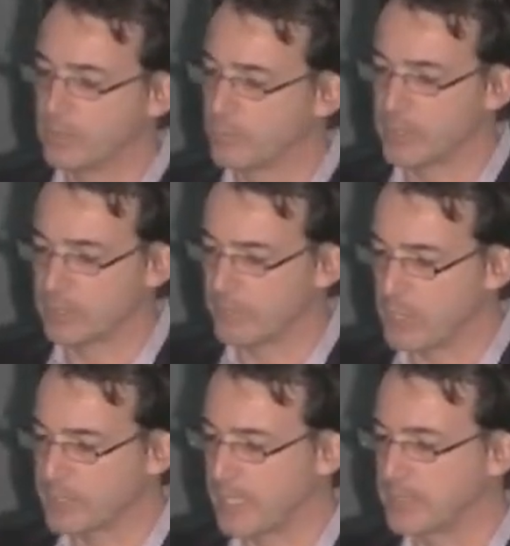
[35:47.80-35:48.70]
wonderful
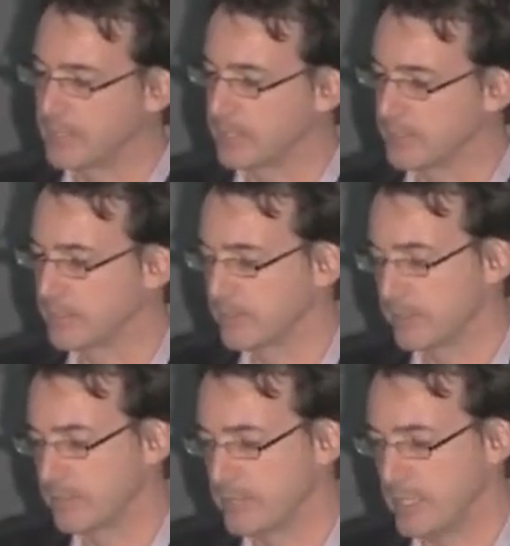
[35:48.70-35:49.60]
machine with
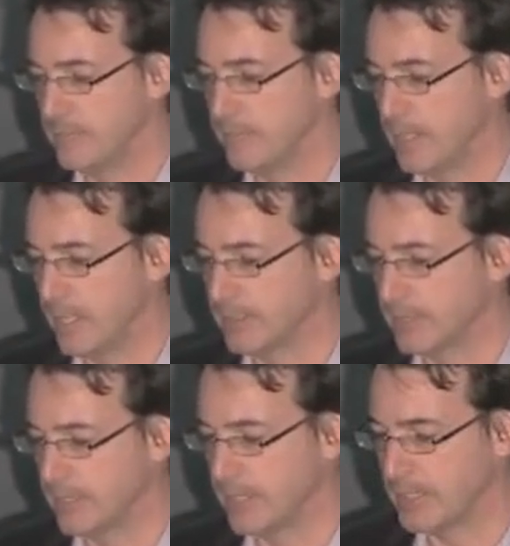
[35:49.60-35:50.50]
very talented
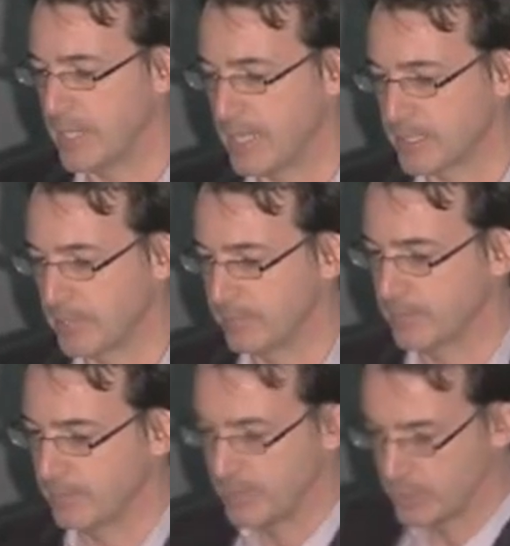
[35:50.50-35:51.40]
team at
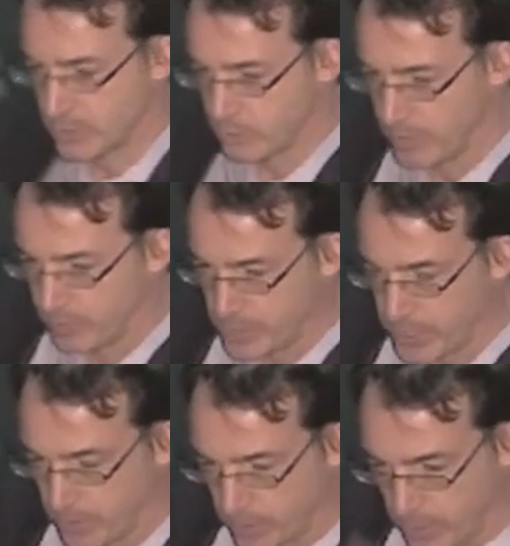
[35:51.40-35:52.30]
NASA.
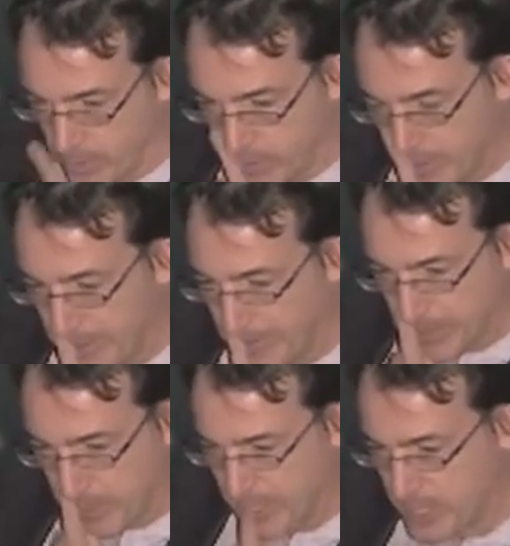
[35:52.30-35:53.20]
Let me just wait for a
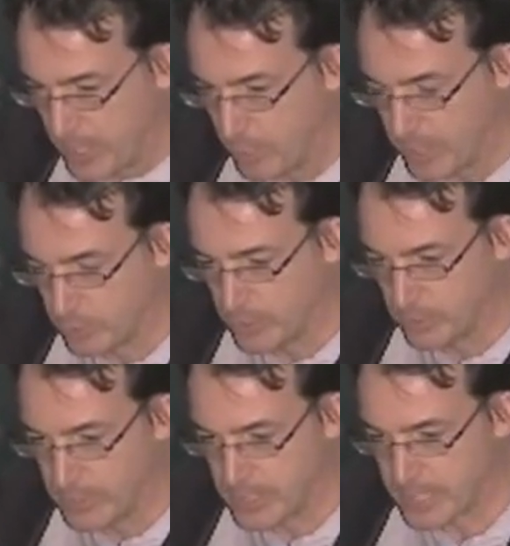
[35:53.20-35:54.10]
second here.
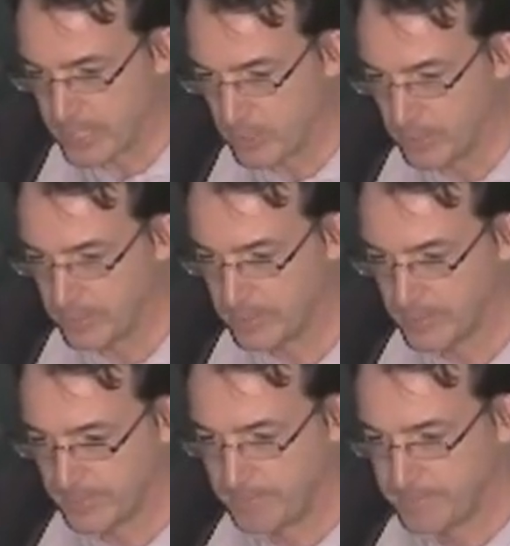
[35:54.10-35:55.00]
You're going to see our
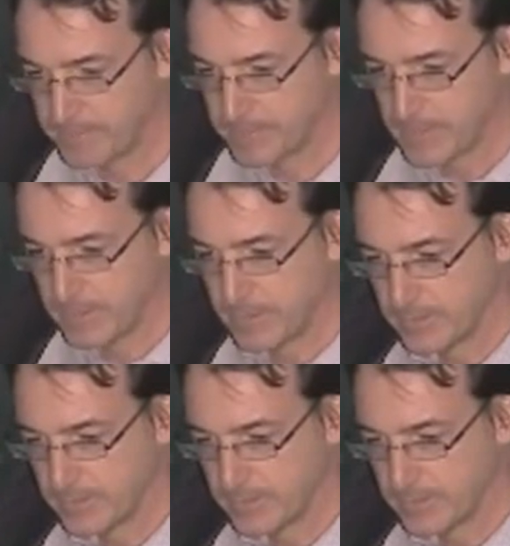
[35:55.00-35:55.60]
actuator in a second.